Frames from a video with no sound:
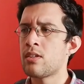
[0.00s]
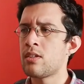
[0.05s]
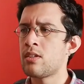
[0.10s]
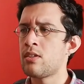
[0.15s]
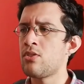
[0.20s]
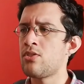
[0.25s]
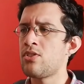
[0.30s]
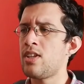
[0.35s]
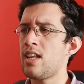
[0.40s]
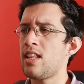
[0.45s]

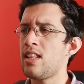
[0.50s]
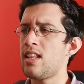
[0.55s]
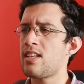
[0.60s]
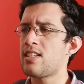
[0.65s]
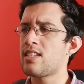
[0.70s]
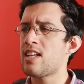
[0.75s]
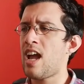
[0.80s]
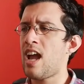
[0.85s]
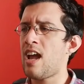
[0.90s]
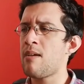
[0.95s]
to see
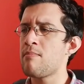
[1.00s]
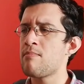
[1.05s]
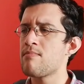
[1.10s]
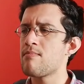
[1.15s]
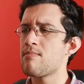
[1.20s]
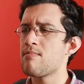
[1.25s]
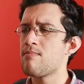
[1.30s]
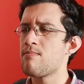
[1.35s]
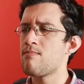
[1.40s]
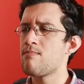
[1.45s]
this
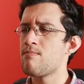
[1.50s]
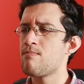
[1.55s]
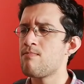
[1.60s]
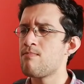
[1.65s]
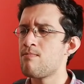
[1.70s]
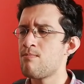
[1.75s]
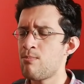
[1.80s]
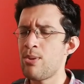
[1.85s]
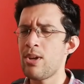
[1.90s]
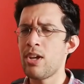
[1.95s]
game
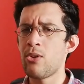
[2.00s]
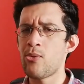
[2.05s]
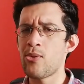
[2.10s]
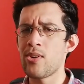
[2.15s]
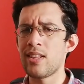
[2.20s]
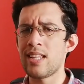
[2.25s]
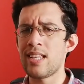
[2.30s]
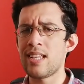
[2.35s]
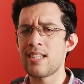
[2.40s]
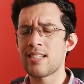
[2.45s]
be
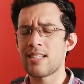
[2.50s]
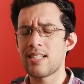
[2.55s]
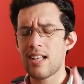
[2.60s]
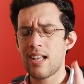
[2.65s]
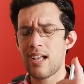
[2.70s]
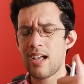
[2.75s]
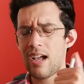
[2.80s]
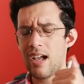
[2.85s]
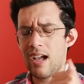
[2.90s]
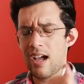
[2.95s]
released,
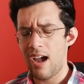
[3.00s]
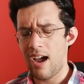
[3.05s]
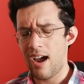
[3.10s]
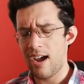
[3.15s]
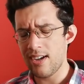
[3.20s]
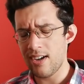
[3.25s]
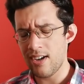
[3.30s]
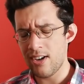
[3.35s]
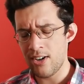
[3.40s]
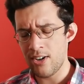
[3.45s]

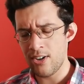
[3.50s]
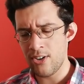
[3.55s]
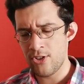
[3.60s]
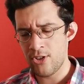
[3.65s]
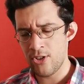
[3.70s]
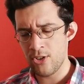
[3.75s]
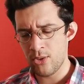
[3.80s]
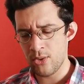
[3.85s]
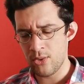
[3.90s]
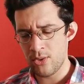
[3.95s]
I urge
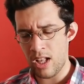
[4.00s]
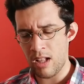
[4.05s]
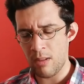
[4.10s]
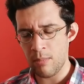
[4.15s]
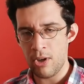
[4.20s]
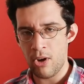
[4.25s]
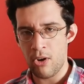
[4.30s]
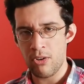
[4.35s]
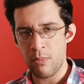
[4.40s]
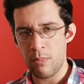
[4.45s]
you to tell
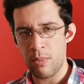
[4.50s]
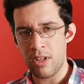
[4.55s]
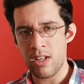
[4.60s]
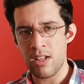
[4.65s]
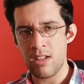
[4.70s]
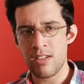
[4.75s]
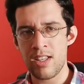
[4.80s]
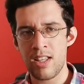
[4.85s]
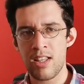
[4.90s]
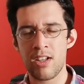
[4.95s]
me your
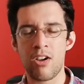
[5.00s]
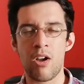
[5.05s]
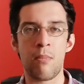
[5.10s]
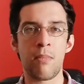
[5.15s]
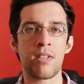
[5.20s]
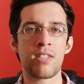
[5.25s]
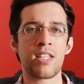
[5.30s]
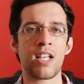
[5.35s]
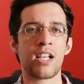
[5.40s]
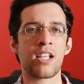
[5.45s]
opinions in the
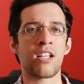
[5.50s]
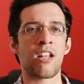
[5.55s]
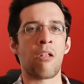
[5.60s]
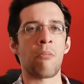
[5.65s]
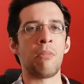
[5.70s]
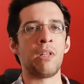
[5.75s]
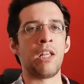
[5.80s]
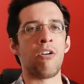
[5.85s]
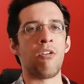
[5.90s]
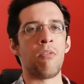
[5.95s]
comment section down
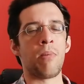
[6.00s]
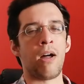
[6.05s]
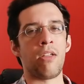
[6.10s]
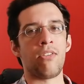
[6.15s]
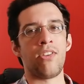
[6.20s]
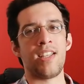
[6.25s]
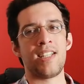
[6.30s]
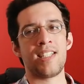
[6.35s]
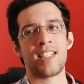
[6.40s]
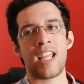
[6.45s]
below
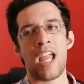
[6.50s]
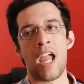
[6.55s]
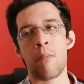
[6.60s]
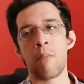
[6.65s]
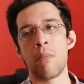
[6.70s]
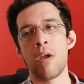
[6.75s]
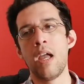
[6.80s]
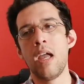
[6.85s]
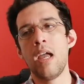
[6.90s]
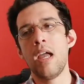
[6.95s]
about this
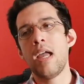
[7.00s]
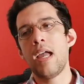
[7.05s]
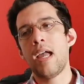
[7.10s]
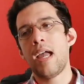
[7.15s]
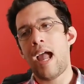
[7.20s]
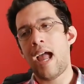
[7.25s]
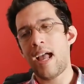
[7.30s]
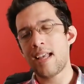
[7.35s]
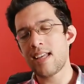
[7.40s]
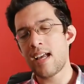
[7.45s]
game.
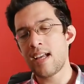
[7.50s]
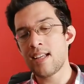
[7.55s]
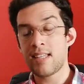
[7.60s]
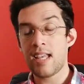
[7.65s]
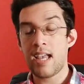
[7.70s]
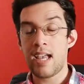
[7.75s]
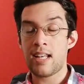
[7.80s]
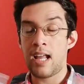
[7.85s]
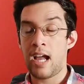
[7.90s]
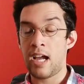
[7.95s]
As I
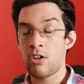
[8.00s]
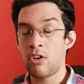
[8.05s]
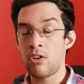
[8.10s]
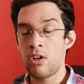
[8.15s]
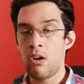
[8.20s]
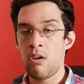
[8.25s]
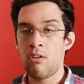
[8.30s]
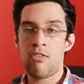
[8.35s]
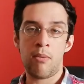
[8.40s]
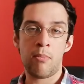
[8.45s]
said, I don't
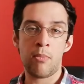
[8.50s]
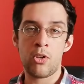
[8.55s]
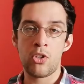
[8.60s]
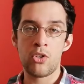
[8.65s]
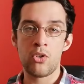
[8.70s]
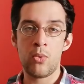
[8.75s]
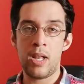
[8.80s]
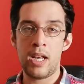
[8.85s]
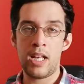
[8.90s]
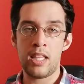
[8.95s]
know if I'm going to
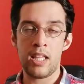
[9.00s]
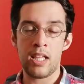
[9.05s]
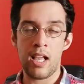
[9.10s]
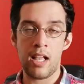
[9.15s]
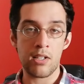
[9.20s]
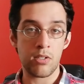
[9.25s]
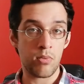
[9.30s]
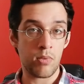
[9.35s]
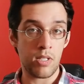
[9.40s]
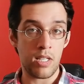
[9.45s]
do anything
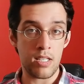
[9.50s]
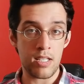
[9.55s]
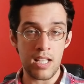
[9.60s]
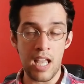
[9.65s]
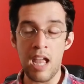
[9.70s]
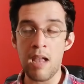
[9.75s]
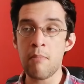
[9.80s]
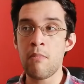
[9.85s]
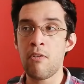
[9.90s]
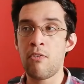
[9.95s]
else with this
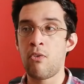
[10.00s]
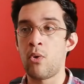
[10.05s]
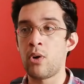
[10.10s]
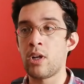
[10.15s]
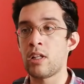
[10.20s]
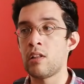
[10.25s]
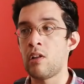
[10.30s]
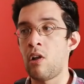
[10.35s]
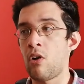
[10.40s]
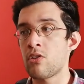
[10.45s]
game before
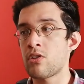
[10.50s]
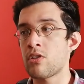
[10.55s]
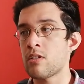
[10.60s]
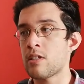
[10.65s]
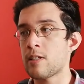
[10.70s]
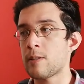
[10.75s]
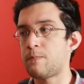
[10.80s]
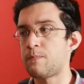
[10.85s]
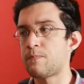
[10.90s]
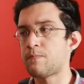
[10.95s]
it
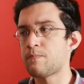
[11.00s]
launches.